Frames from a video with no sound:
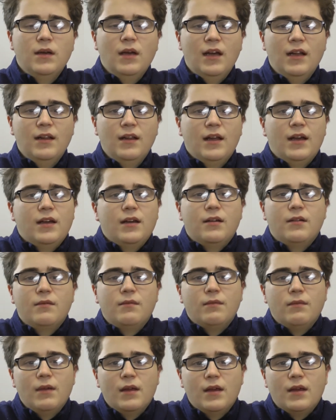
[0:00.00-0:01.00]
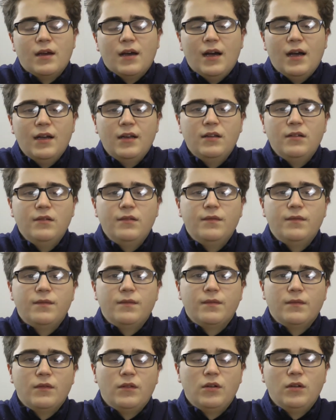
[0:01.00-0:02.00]
And like, it kind of
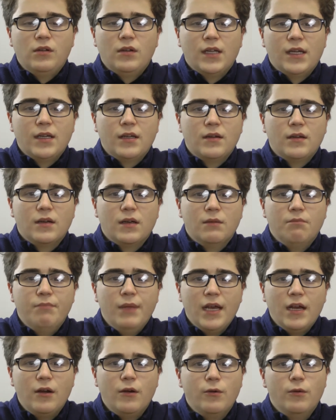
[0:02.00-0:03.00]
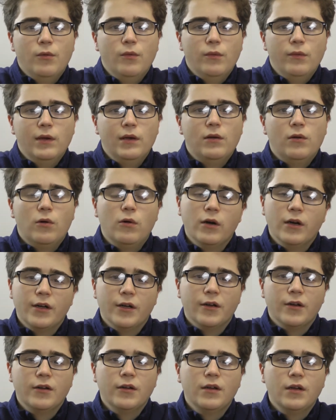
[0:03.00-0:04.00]
looked like a big
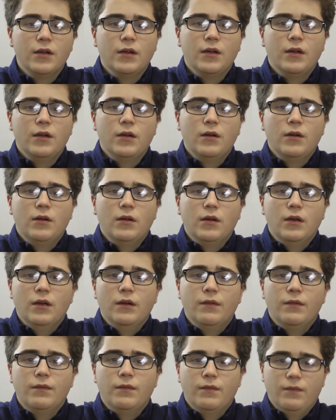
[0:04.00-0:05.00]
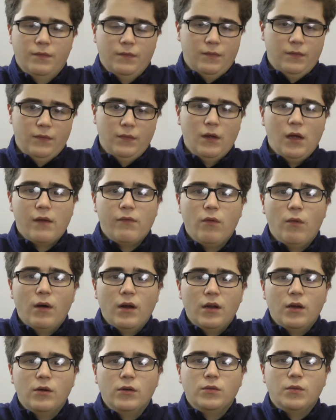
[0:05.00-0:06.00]
recorder, if
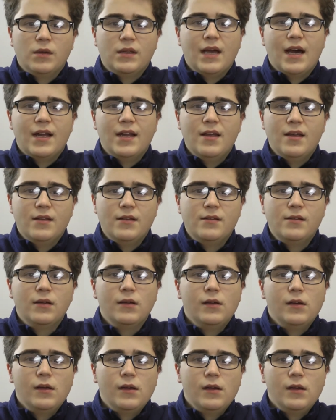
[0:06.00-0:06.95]
everyone knows what that is.